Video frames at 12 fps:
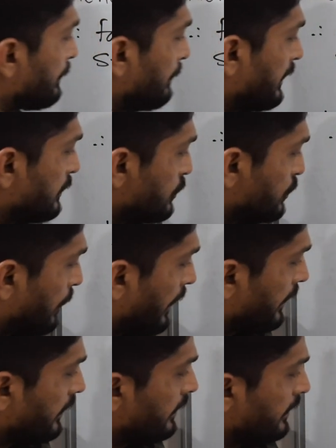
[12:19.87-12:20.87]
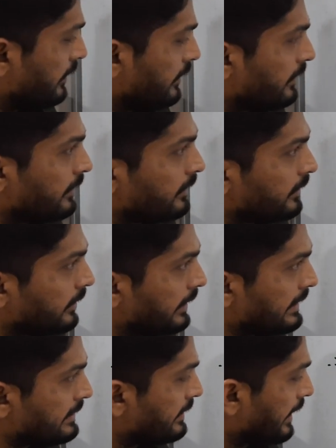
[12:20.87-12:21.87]
yn minus y
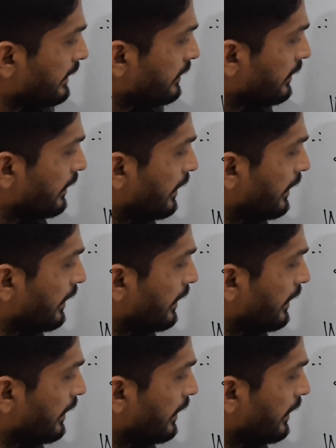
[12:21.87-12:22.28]
less than